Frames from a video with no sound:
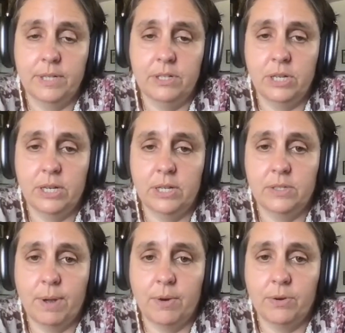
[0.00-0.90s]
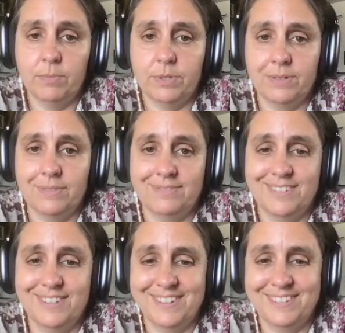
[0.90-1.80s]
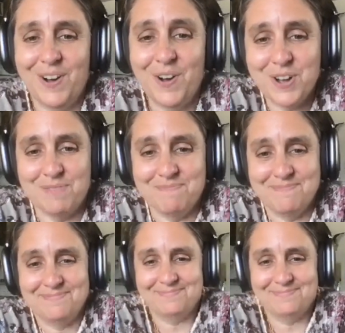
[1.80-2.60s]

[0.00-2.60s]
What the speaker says: teaching kids about herbs. So welcome.